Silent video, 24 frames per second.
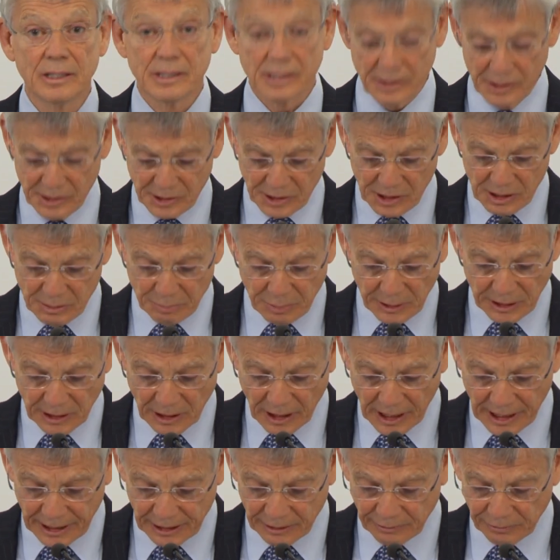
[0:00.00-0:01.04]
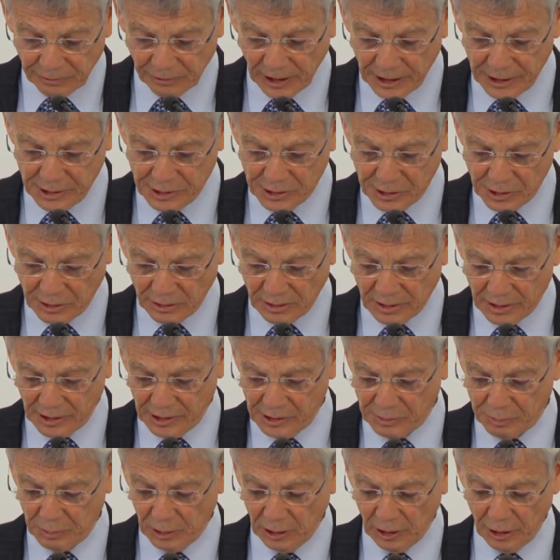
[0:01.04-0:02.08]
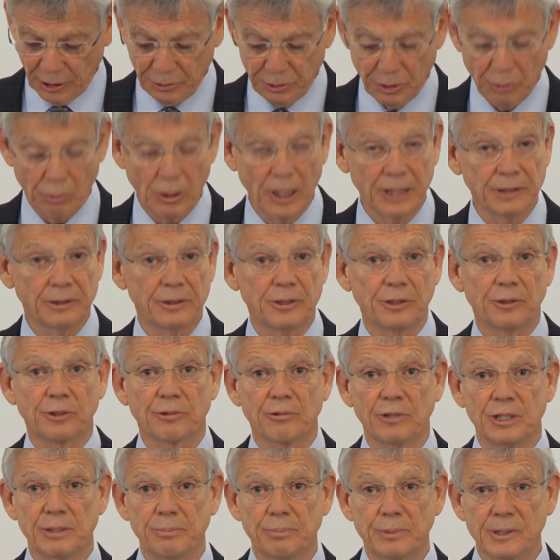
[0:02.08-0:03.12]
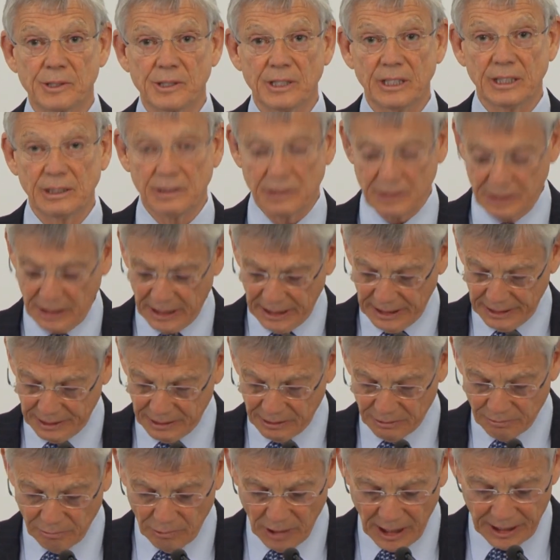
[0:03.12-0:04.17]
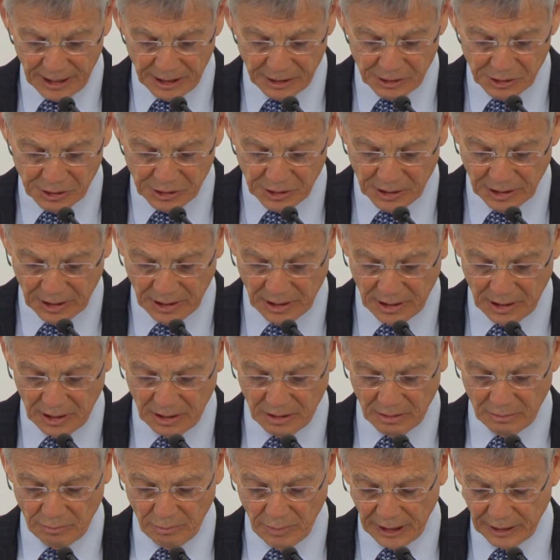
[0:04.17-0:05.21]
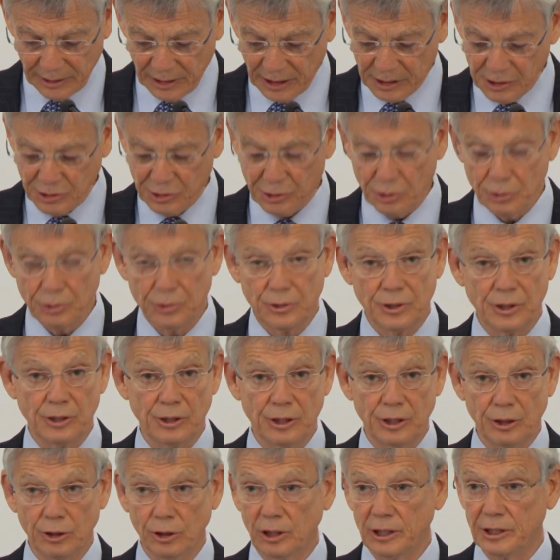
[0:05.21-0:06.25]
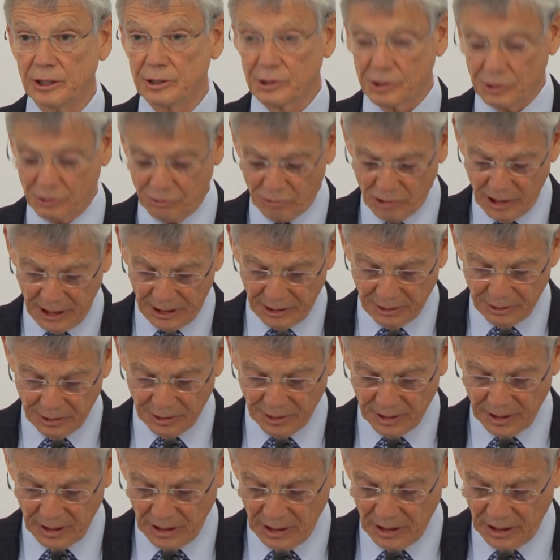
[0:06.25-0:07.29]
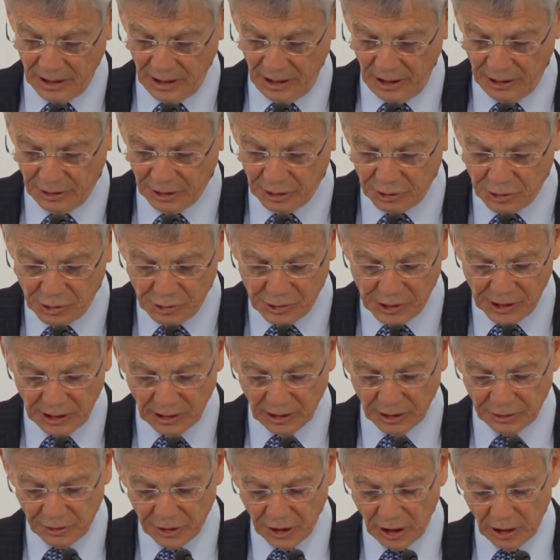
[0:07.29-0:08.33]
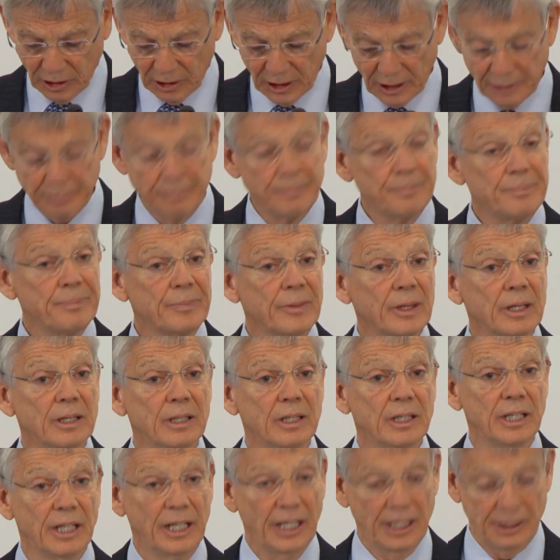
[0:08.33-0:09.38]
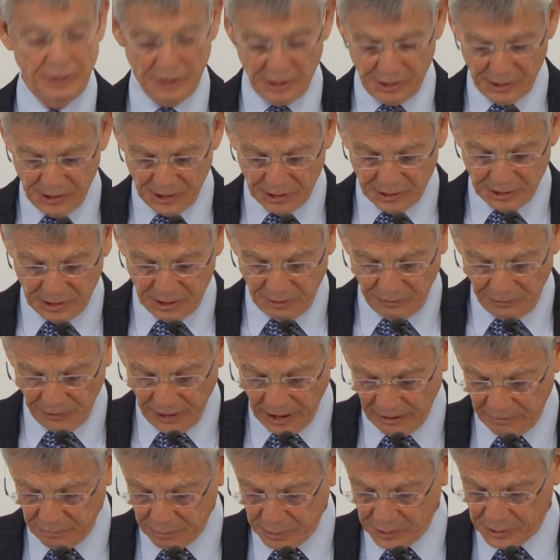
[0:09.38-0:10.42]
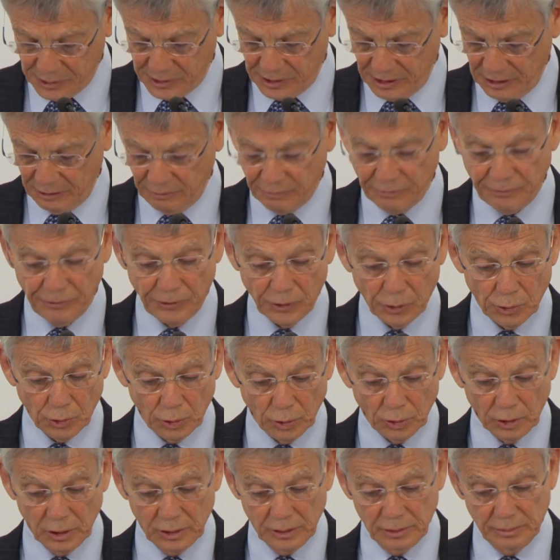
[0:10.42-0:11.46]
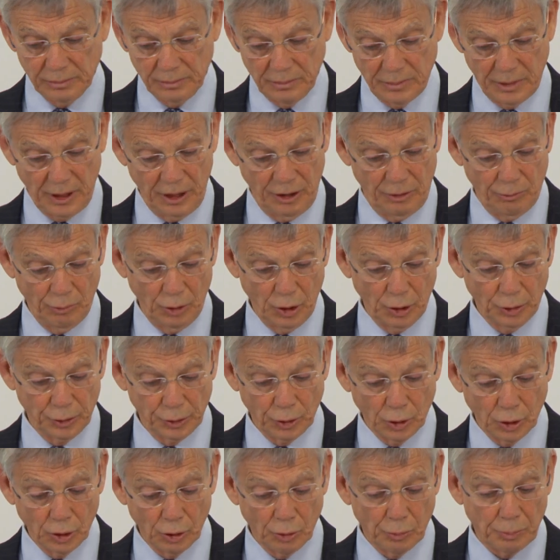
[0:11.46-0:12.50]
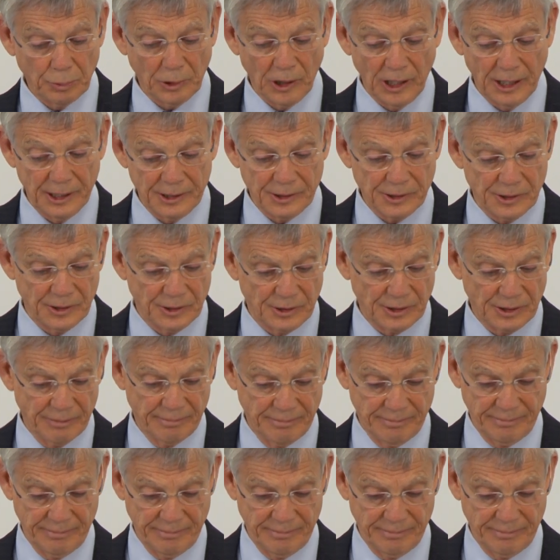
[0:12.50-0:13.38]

CPI inflation is below the 1 to 3% target range, mainly due to the earlier strength in the New Zealand dollar and the 65% fall in world oil prices.